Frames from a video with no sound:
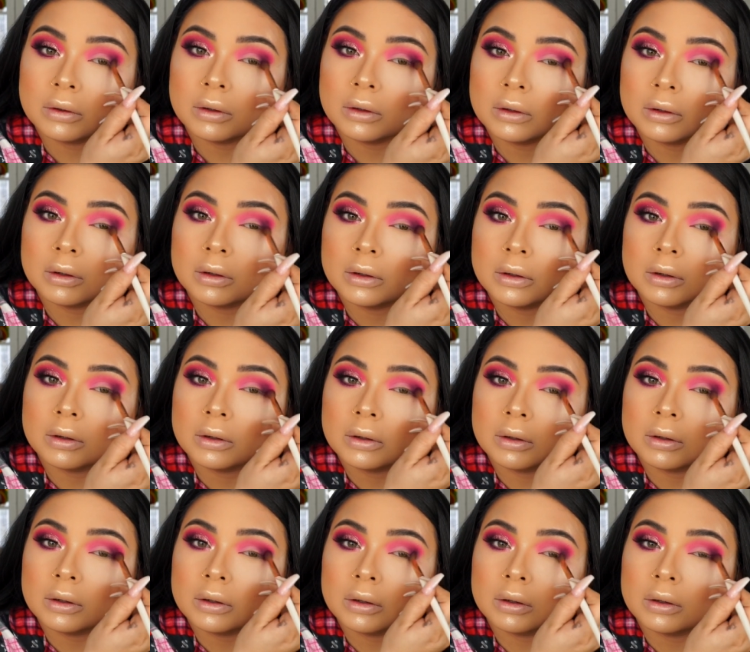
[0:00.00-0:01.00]

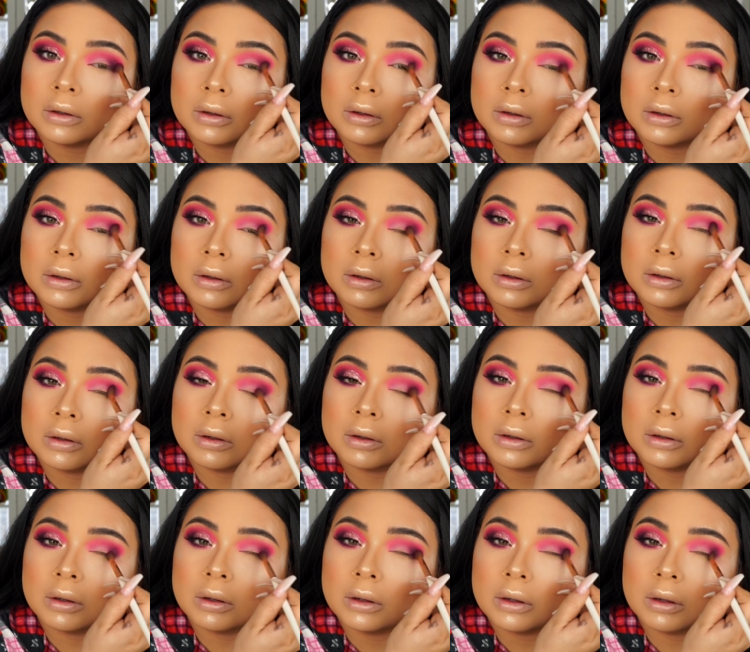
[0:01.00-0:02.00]

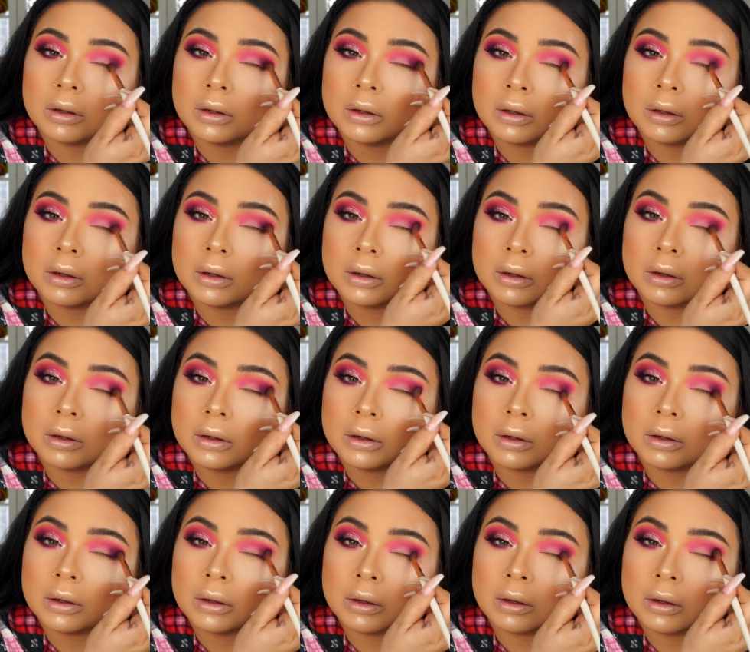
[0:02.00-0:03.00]

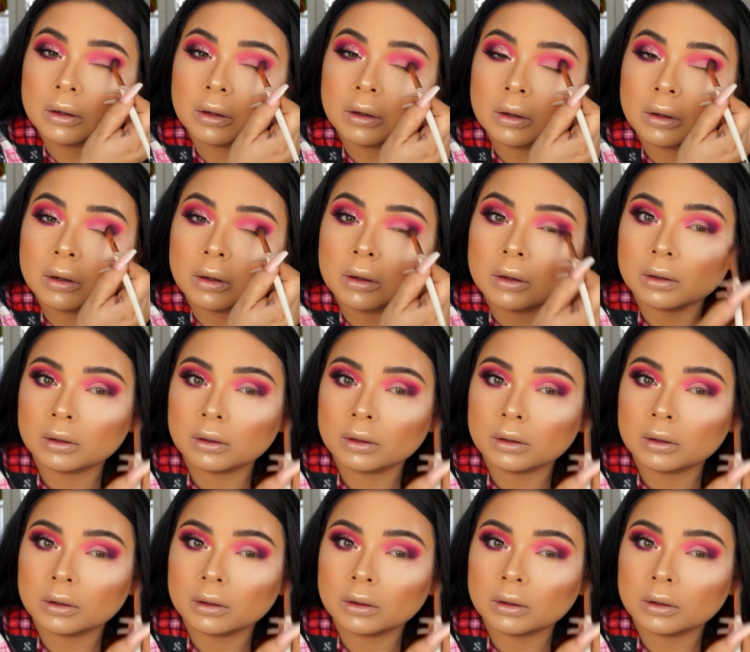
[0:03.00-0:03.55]
(silence)